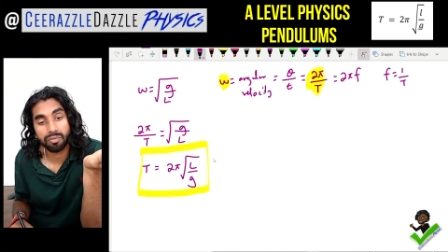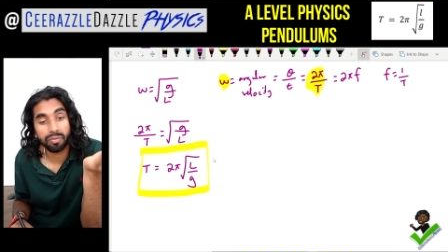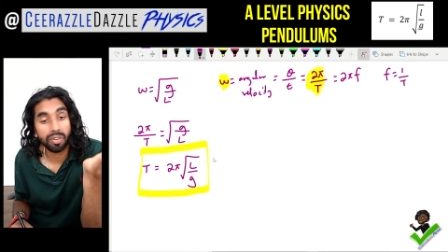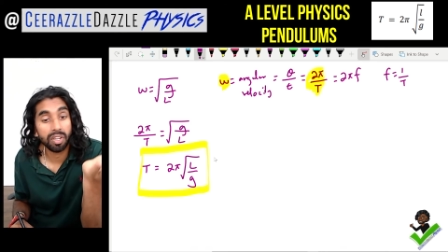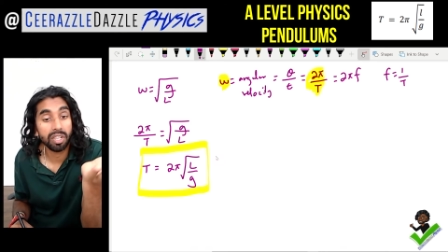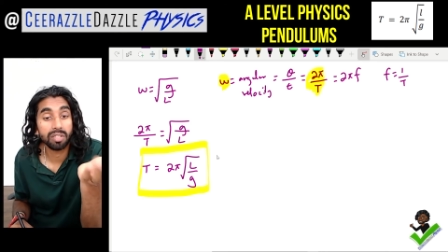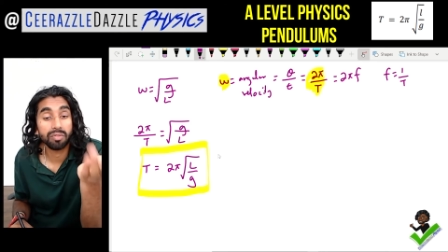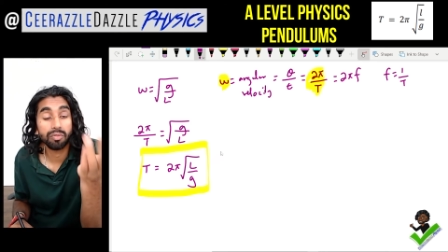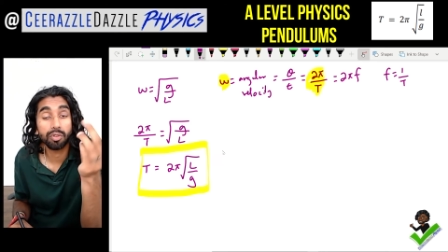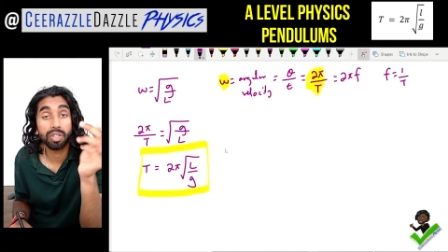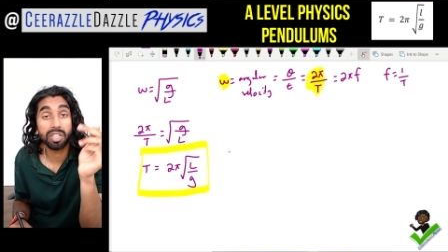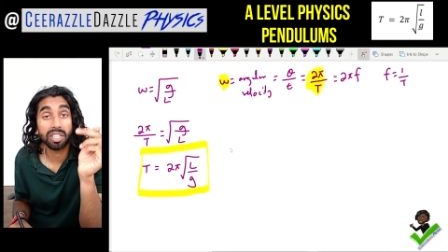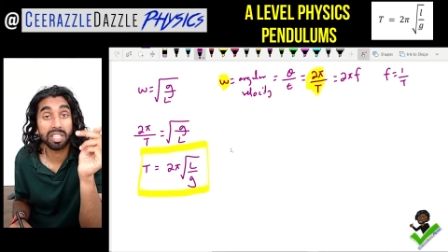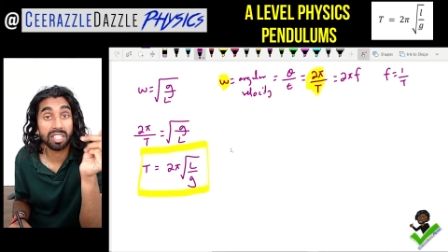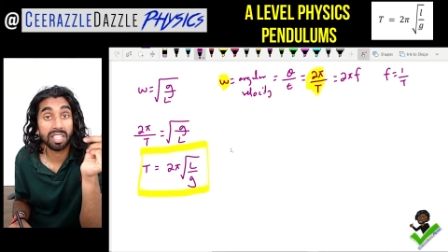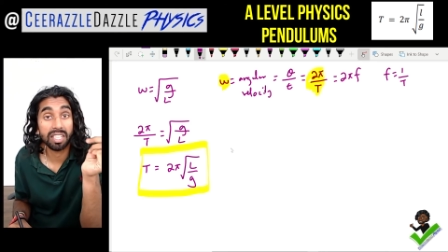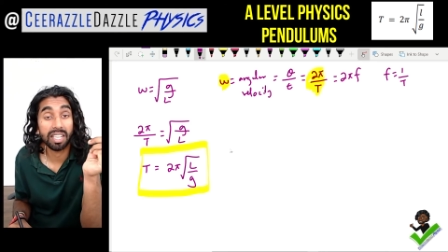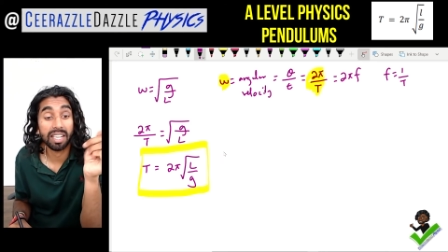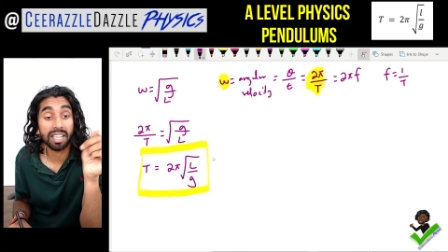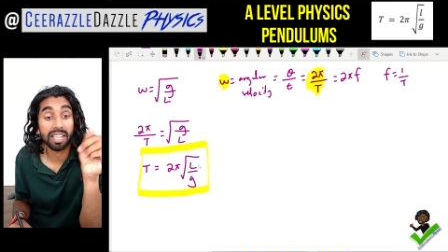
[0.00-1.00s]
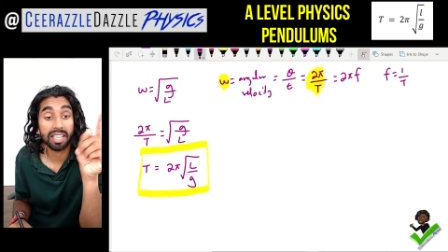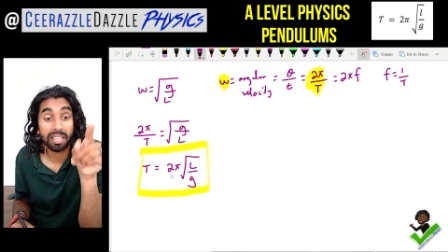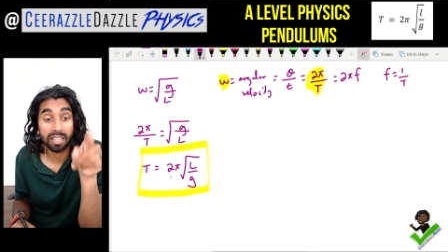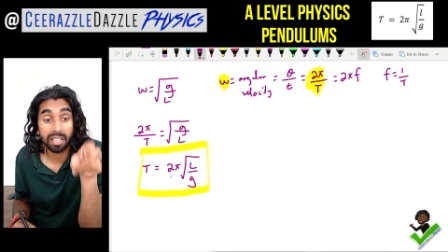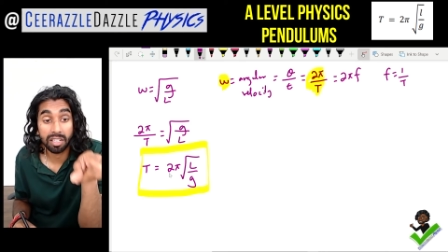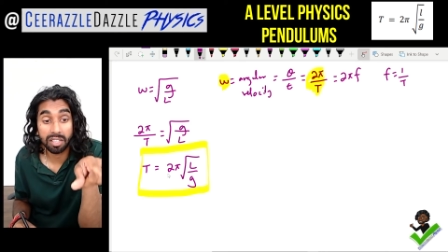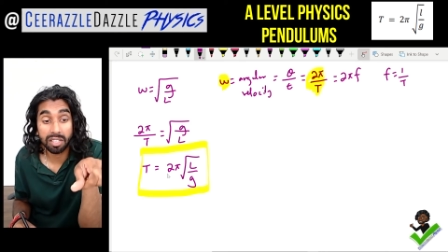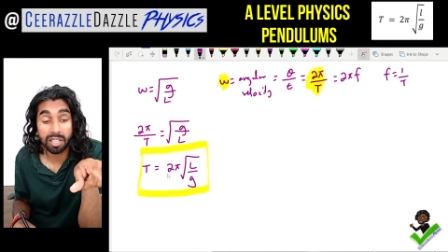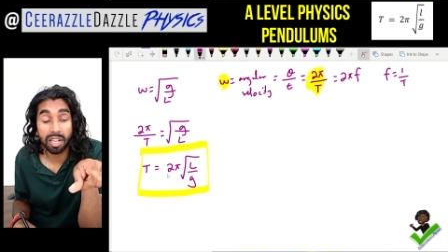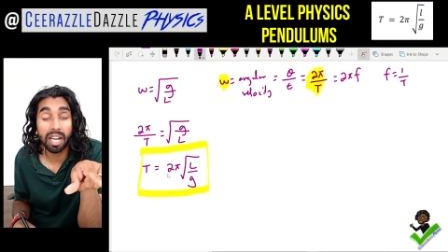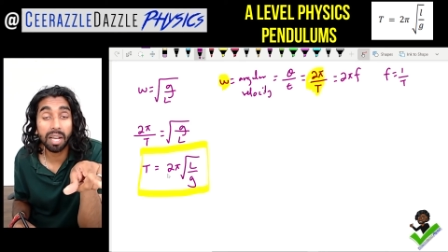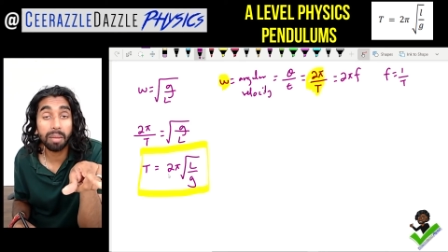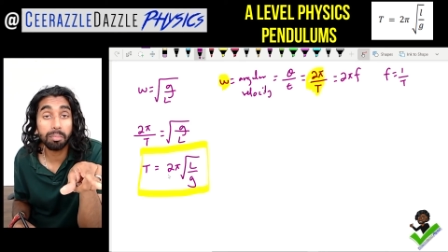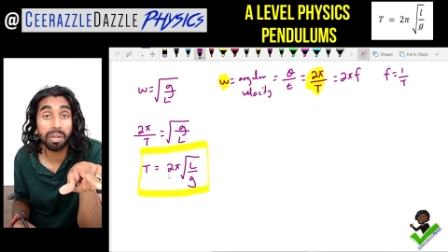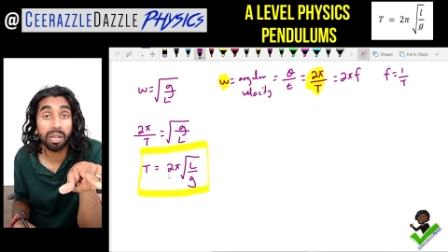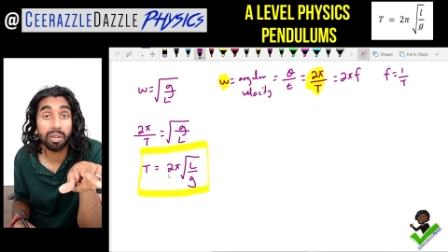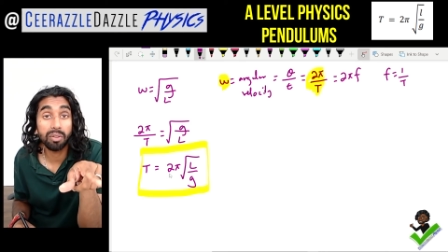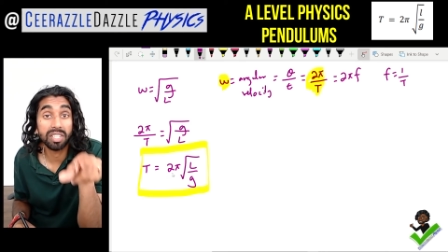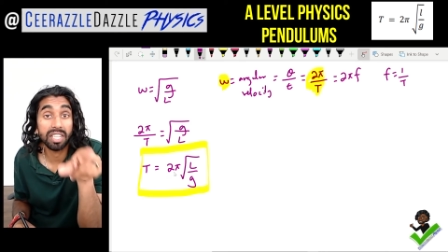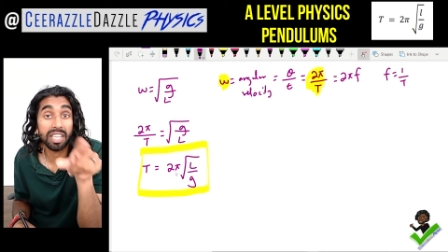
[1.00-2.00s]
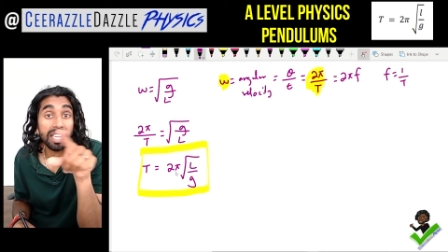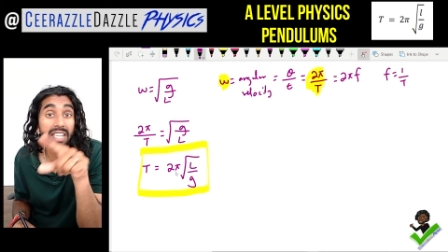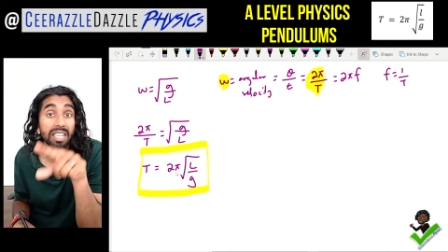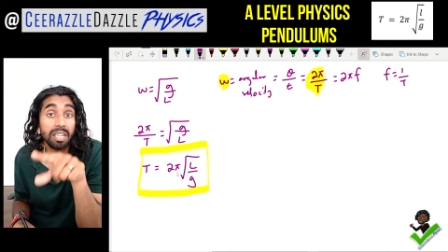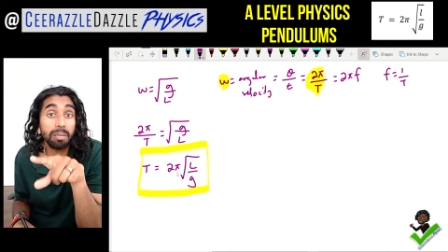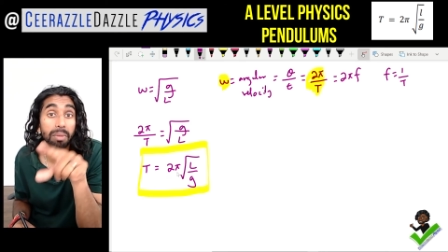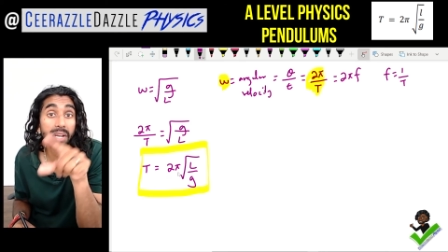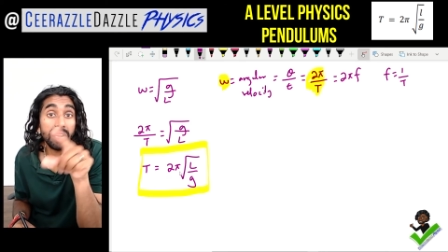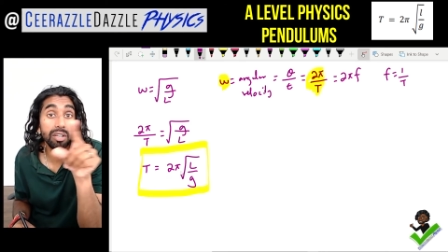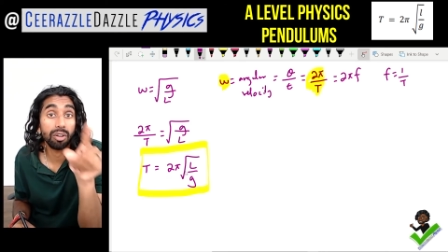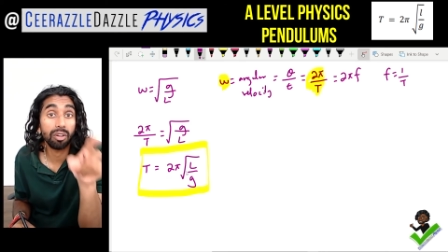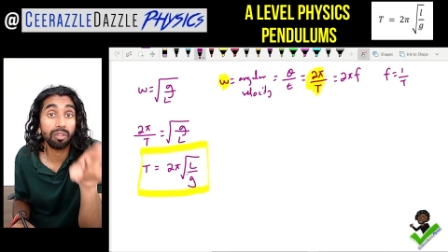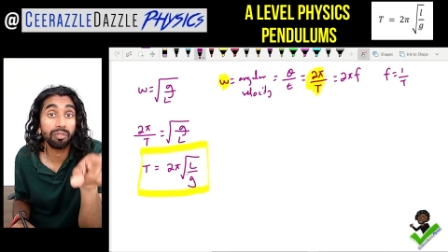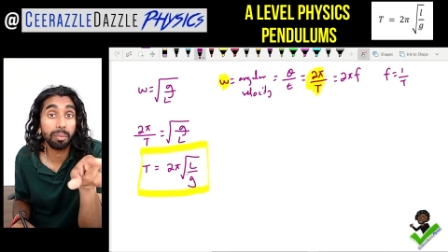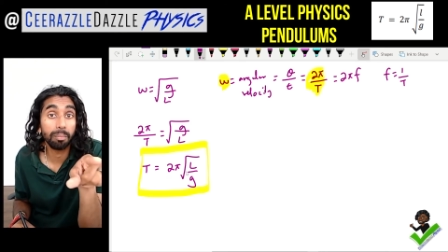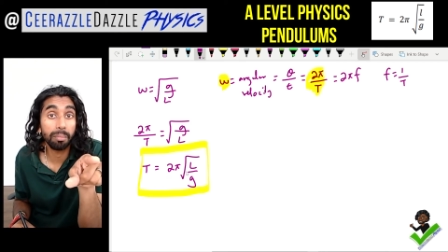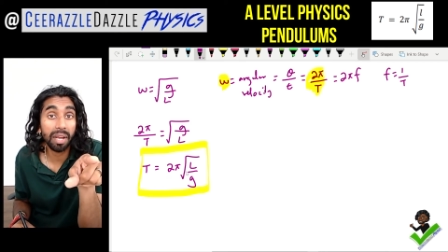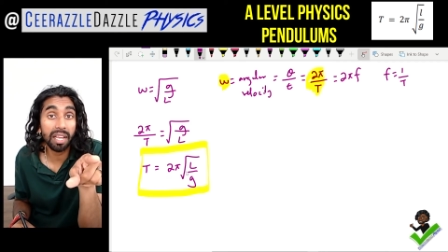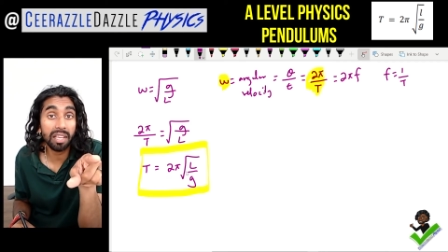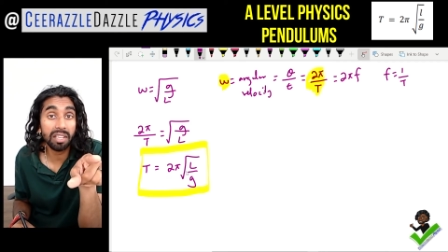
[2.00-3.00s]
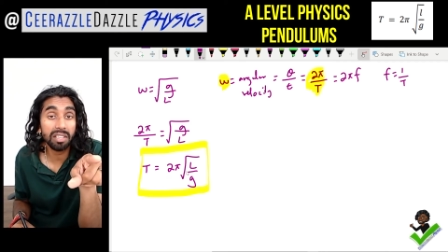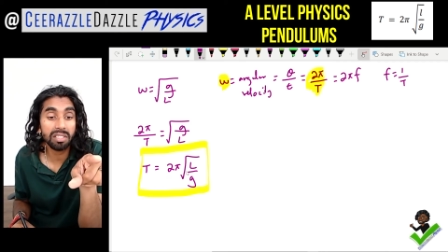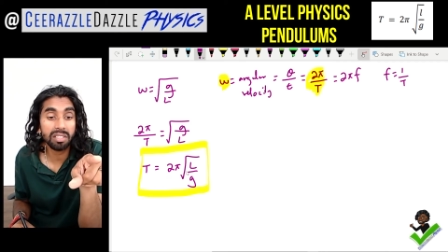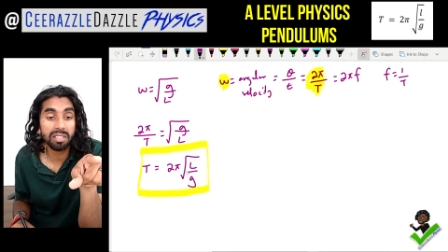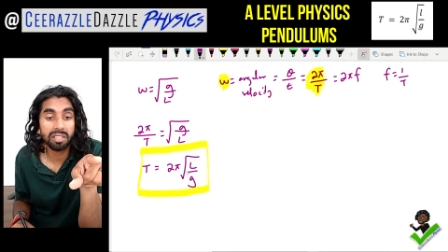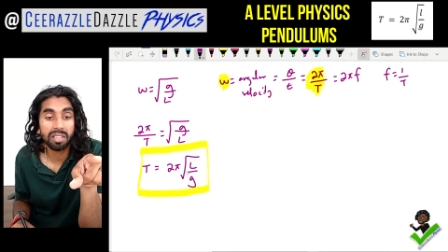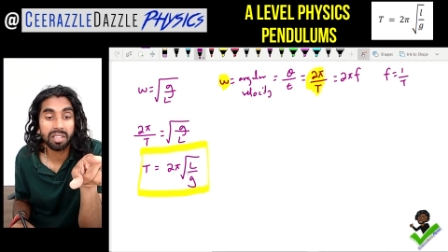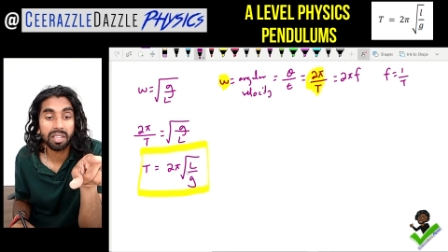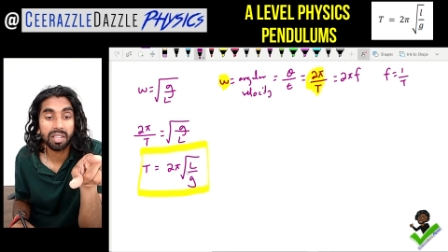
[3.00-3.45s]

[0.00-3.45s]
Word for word: first of all, you can see that the time period is independent of the mass.